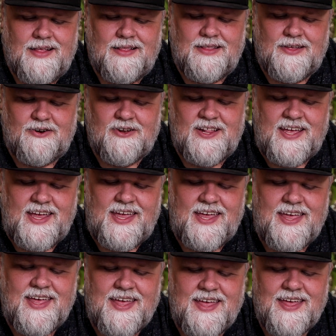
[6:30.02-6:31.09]
Literally,
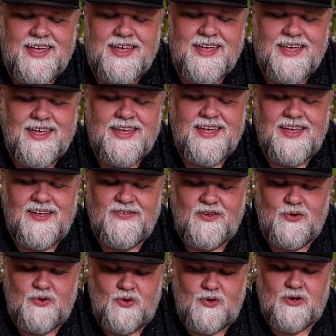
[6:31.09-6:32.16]
if
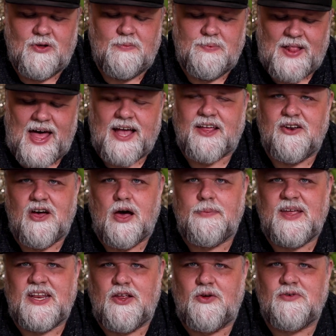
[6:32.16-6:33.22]
you Google black
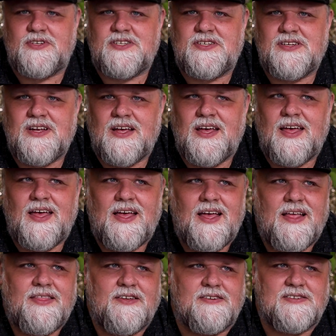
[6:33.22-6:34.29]
knobby newt,
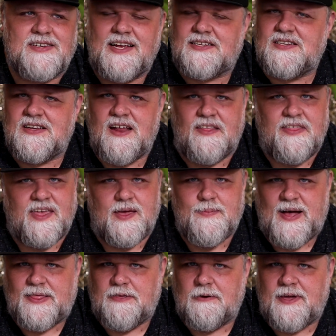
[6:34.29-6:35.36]
there's next to nothing
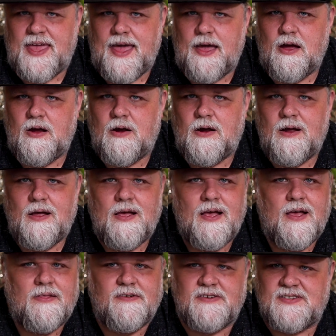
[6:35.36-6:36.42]
about their care.
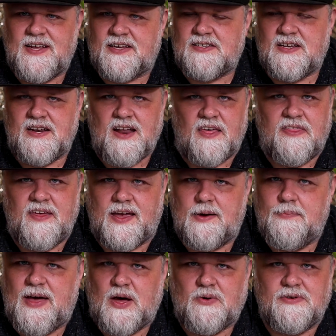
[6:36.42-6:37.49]
There's next to nothing
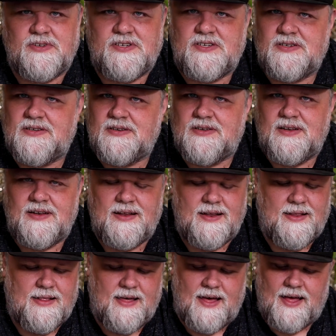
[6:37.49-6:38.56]
about...
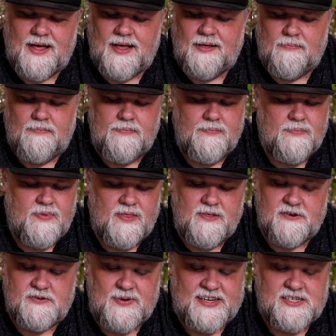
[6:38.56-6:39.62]

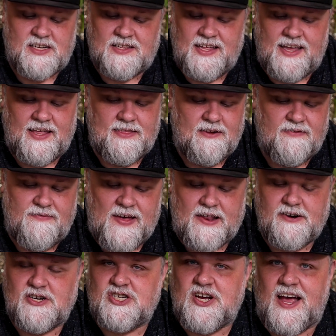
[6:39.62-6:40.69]
there's basically, they're
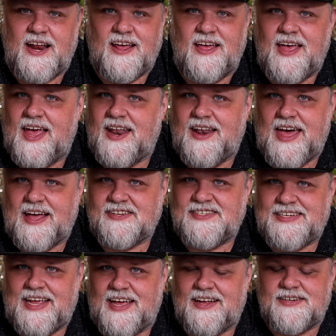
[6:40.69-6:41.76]
found in China and
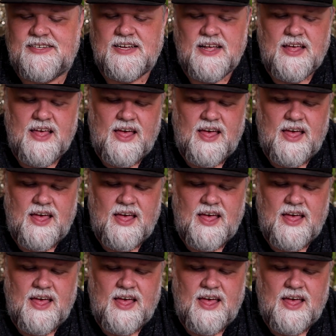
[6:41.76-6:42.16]
that's it.